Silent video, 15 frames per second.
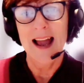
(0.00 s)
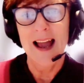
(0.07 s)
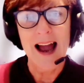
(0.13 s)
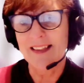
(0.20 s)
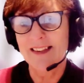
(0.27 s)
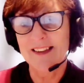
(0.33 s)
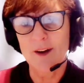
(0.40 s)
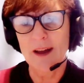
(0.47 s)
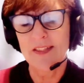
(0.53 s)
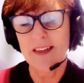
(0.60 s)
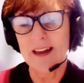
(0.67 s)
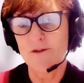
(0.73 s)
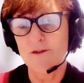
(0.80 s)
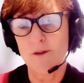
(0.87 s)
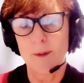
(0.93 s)
And so I
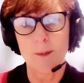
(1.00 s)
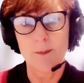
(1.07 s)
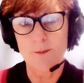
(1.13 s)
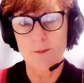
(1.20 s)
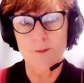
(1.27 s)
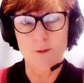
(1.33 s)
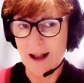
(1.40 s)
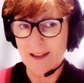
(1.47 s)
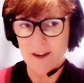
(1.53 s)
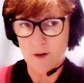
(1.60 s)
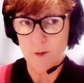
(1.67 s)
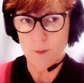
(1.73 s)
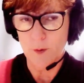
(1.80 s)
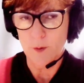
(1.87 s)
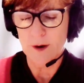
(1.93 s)
think from a
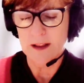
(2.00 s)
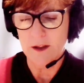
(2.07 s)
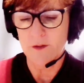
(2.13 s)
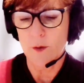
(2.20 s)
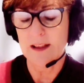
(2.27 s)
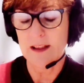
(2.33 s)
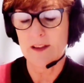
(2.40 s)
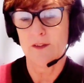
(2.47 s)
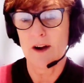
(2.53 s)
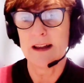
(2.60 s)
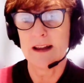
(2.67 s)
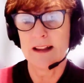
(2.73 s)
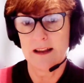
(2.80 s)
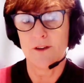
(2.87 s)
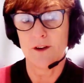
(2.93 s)
practical point of view, it's
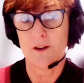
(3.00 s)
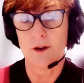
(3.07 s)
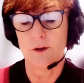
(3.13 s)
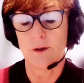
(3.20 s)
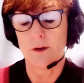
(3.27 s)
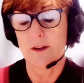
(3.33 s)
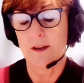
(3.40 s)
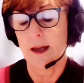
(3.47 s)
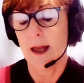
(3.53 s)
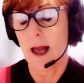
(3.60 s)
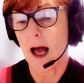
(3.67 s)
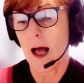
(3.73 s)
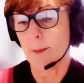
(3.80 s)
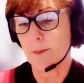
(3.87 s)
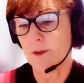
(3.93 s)
very difficult
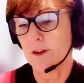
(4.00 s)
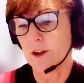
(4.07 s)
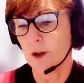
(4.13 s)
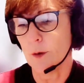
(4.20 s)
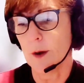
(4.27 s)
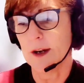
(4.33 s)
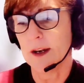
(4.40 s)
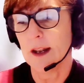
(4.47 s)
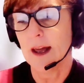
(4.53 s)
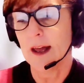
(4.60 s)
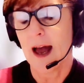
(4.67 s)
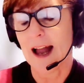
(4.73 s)
to do, and